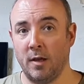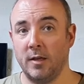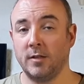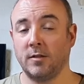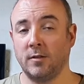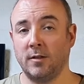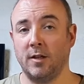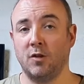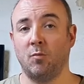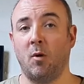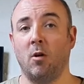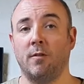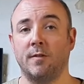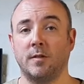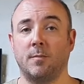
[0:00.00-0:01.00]
Sunday the
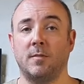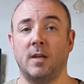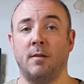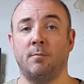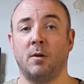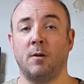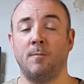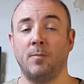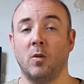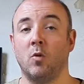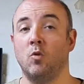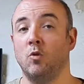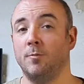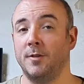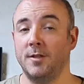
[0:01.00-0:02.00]
12th of September.
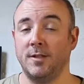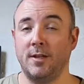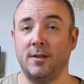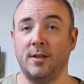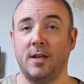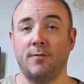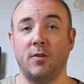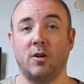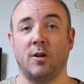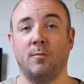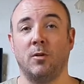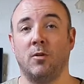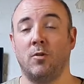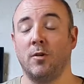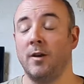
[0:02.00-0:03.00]
Hope to see you there if you come
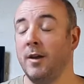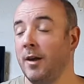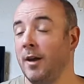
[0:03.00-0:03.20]
along.